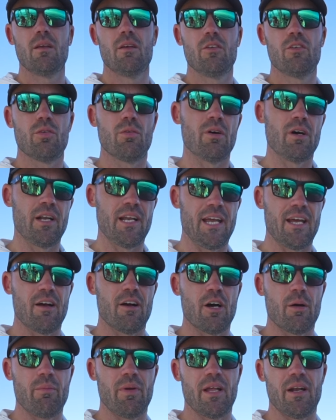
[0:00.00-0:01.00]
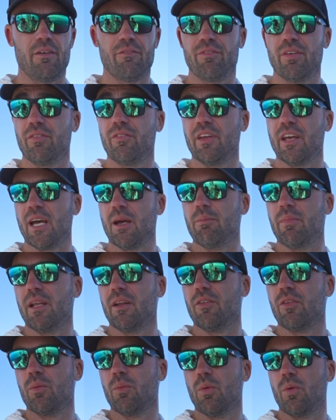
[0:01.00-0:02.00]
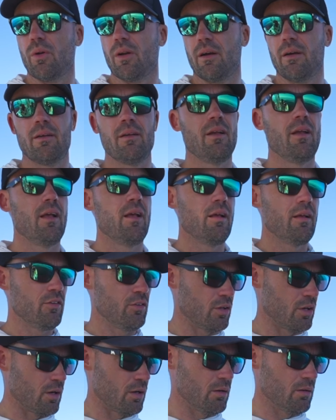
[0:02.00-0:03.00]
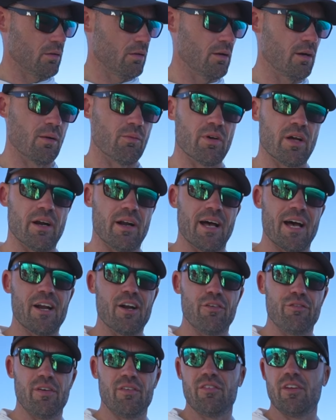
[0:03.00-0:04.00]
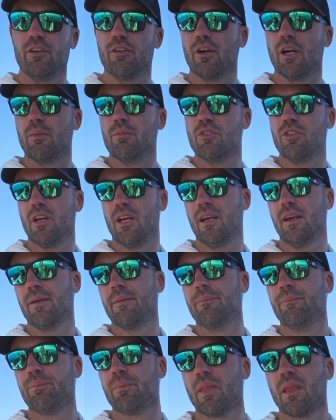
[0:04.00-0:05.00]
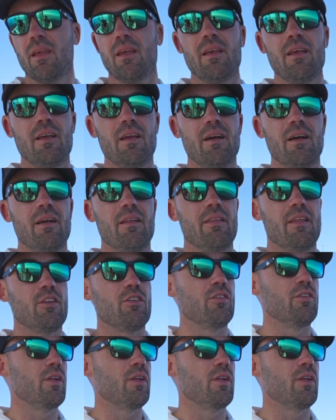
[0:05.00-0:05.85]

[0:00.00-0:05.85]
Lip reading: So right now I'm out in 58 meters of water. So I'm running a 150 gram jig. There's